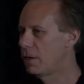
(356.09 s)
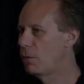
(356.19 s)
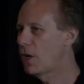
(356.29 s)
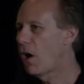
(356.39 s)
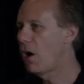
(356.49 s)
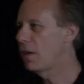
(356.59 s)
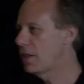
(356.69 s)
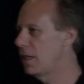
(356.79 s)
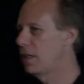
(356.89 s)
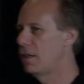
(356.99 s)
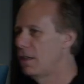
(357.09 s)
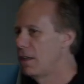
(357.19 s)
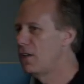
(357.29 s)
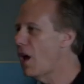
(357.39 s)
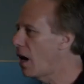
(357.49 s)
We called it
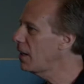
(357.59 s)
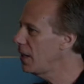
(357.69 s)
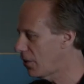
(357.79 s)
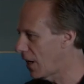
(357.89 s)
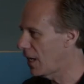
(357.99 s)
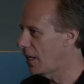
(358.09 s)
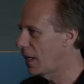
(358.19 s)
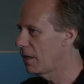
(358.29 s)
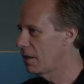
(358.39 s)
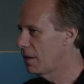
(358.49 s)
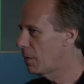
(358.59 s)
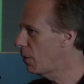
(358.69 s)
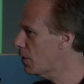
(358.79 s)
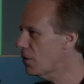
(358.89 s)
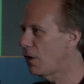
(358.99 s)
nonlinear editing, but it
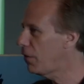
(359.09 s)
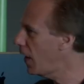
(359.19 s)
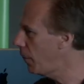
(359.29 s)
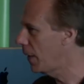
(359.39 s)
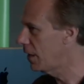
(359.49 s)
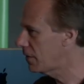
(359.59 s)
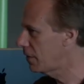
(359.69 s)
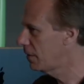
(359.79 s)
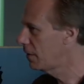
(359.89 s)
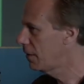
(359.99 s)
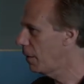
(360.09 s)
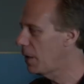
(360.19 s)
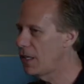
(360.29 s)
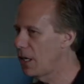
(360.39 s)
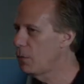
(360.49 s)
wasn't all file-based. I
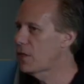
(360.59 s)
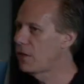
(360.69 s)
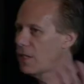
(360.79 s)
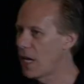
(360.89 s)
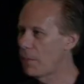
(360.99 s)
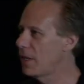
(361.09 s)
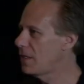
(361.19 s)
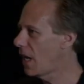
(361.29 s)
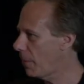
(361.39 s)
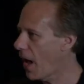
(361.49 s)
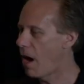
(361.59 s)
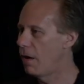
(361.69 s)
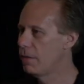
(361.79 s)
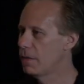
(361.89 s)
mean, it was still tape in, tape out.